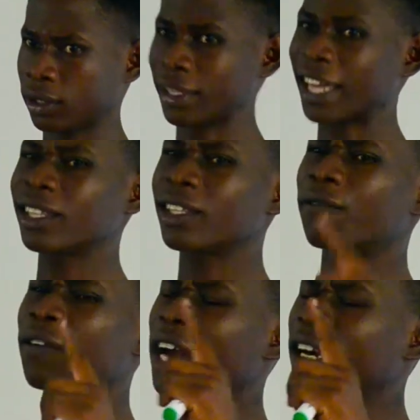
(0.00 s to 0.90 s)
That is
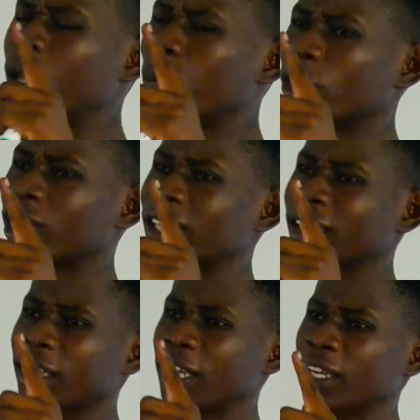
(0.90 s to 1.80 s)
a very
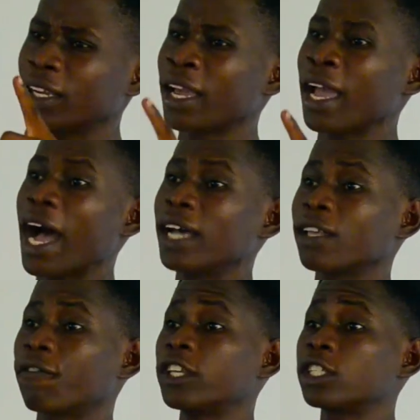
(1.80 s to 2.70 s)
important thing
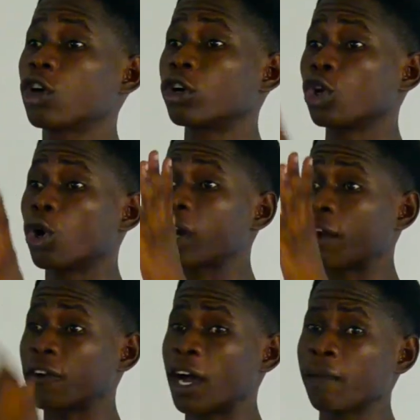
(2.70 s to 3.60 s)
as a physical
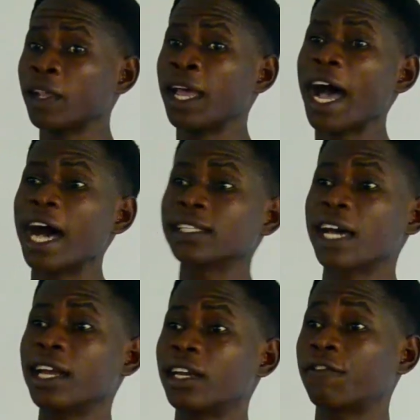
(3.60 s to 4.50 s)
geographer, as
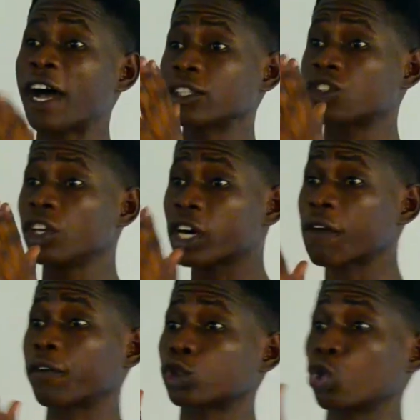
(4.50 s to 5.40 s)
an advanced
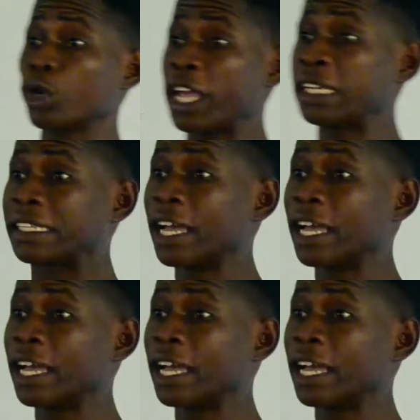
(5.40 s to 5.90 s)
level student